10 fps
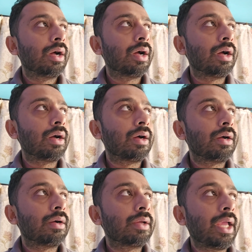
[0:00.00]

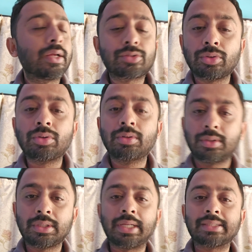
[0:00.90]
Yeah, so
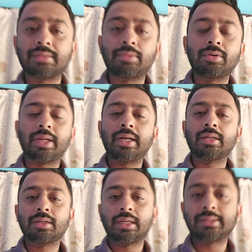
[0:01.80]
that's about it,
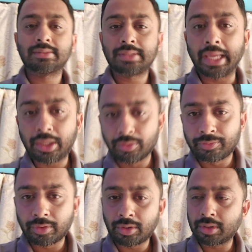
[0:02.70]
guys. Thank you
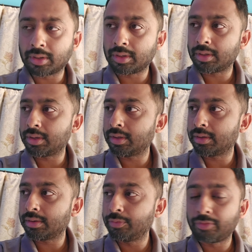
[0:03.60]
for
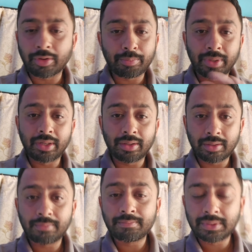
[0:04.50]
if you have
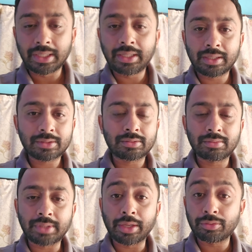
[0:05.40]
been till here,
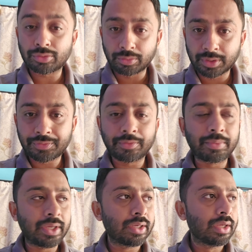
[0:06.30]
so thank you so much for
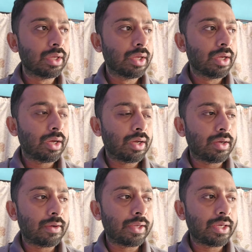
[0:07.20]
being
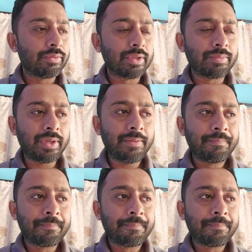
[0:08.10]
here with me.